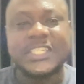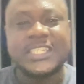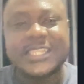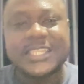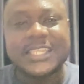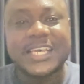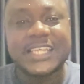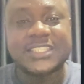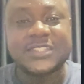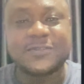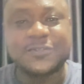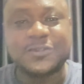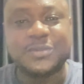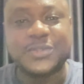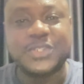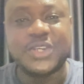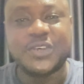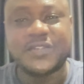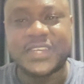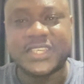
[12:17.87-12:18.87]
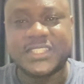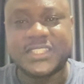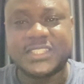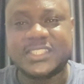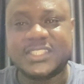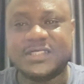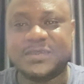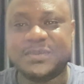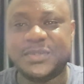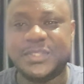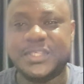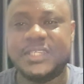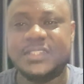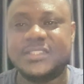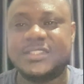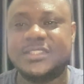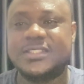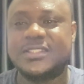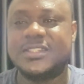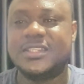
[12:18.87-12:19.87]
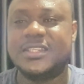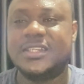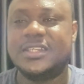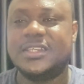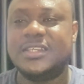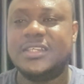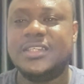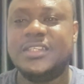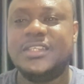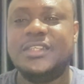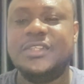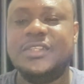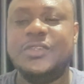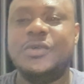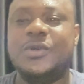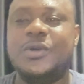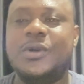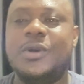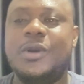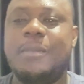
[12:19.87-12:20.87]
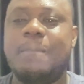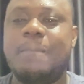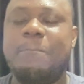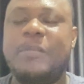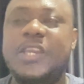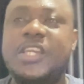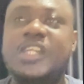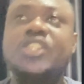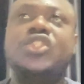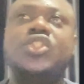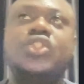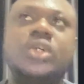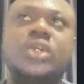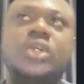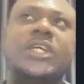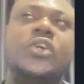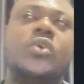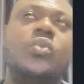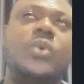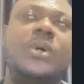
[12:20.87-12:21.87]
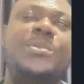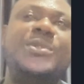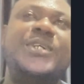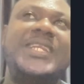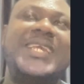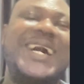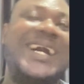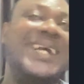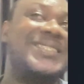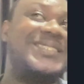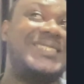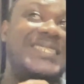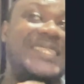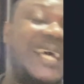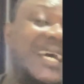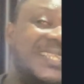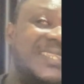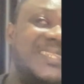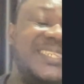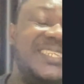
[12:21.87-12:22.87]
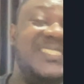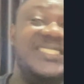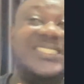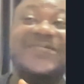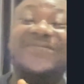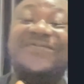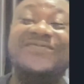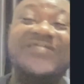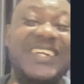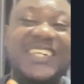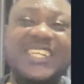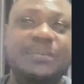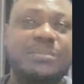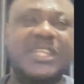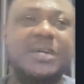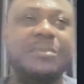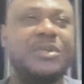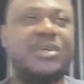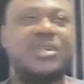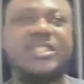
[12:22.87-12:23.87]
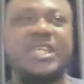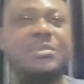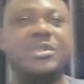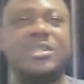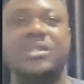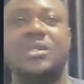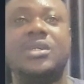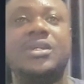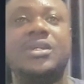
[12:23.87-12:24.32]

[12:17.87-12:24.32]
That's the full meaning of HTTPS. You know, making sure that your website has that thing is very important, because I mean,